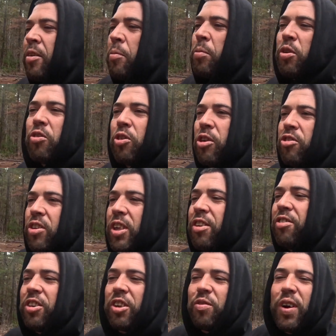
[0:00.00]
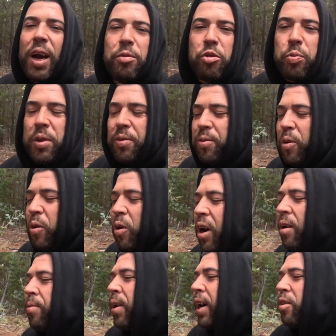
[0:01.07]
misogynistic raps before.
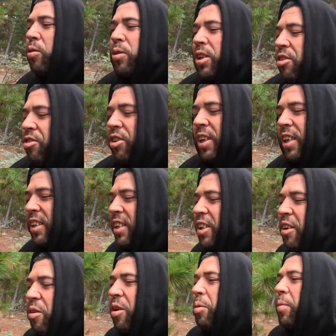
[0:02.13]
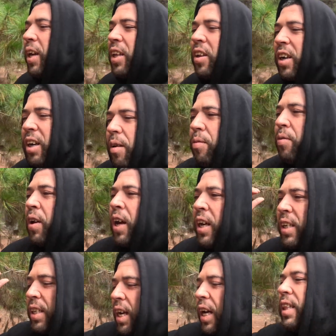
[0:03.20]
I've had all this shit. You know what I mean? Like, I've
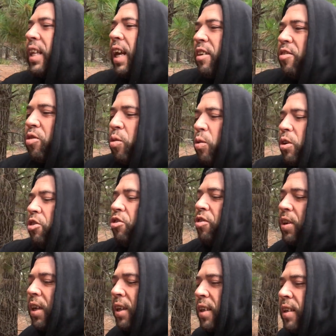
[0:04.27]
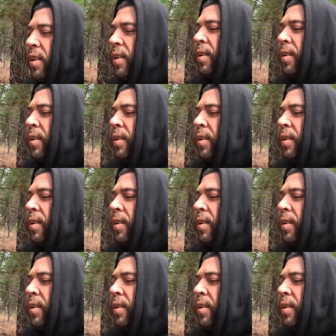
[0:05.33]
done that sort of shit.